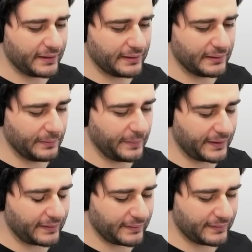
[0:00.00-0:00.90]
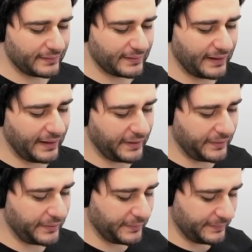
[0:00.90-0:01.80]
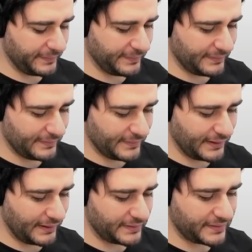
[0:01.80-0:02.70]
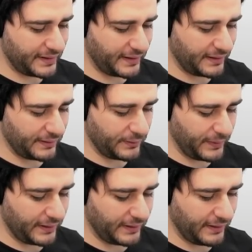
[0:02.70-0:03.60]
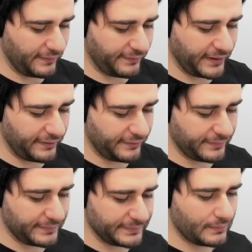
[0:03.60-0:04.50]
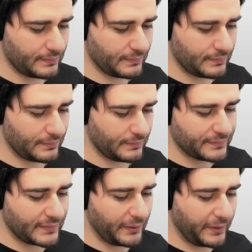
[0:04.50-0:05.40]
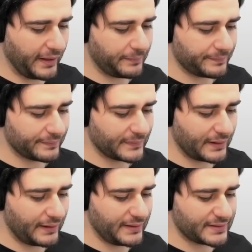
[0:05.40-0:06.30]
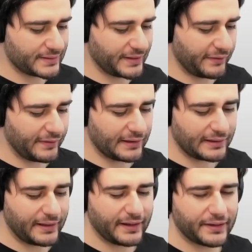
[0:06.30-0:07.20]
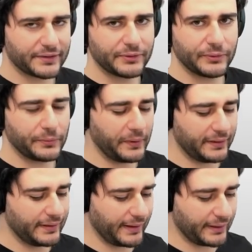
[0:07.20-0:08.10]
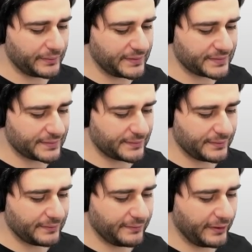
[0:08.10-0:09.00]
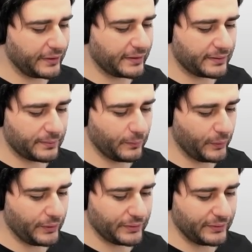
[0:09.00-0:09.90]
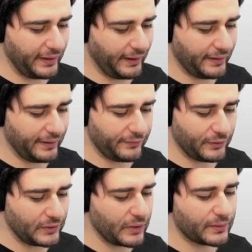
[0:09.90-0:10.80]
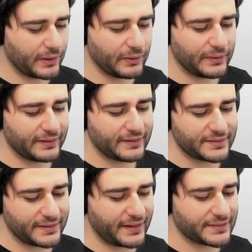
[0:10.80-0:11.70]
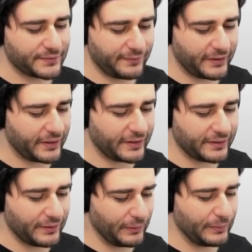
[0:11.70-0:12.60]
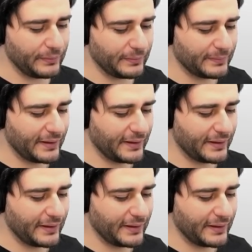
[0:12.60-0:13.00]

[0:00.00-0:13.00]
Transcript: a little bit higher. I'd say 25. Okay, it's definitely hard to read now, this far word there. If you don't know that it says far, you